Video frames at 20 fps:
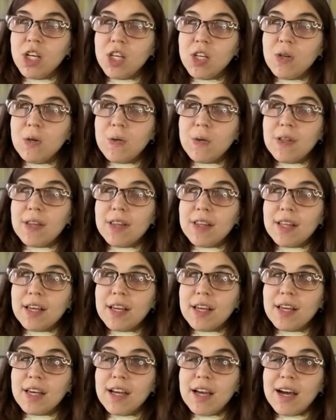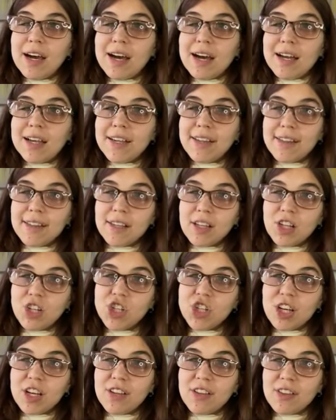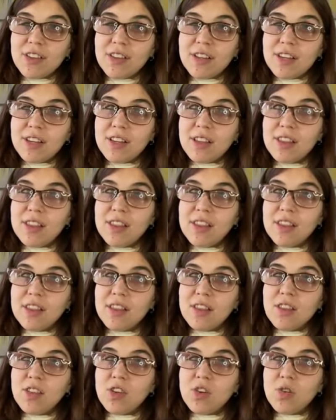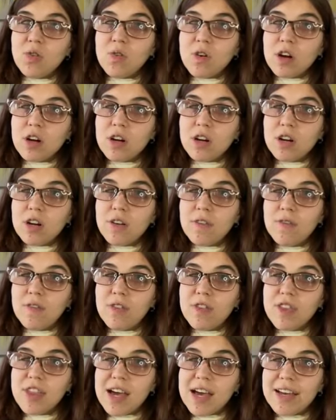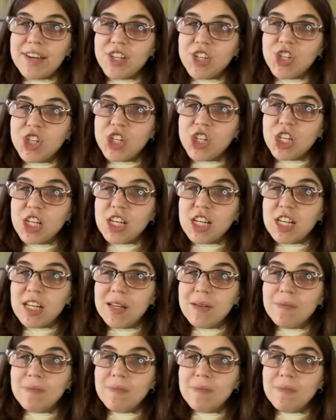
You would say I suggested to her that she,